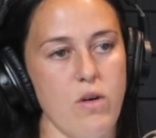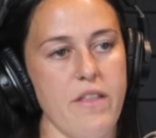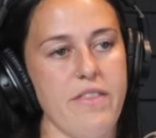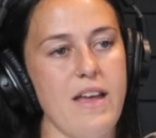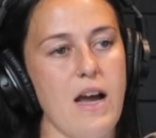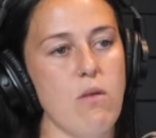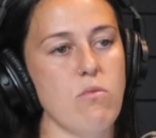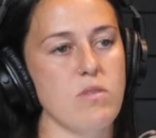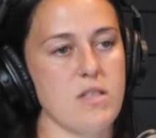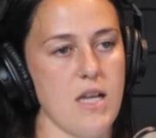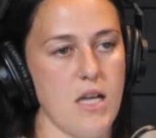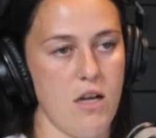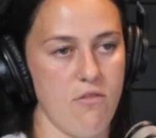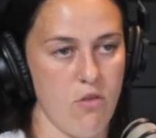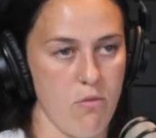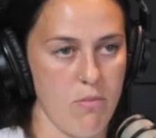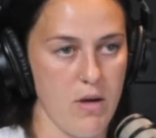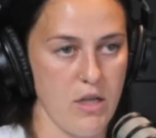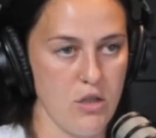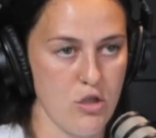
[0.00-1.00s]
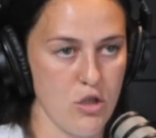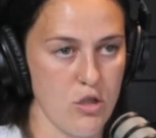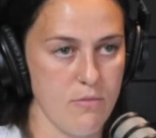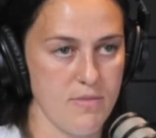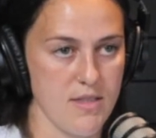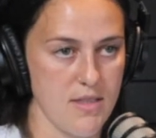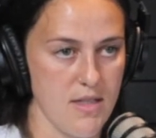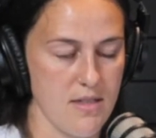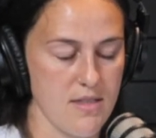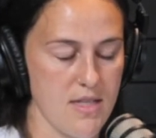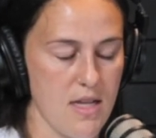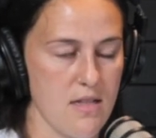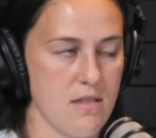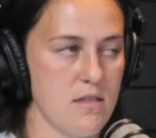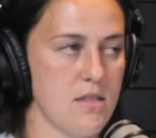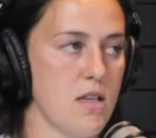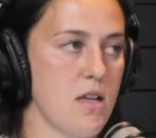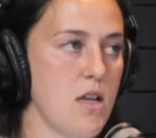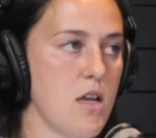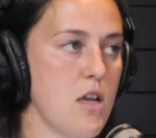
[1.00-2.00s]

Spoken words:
And that was kind of on my terms in that sense.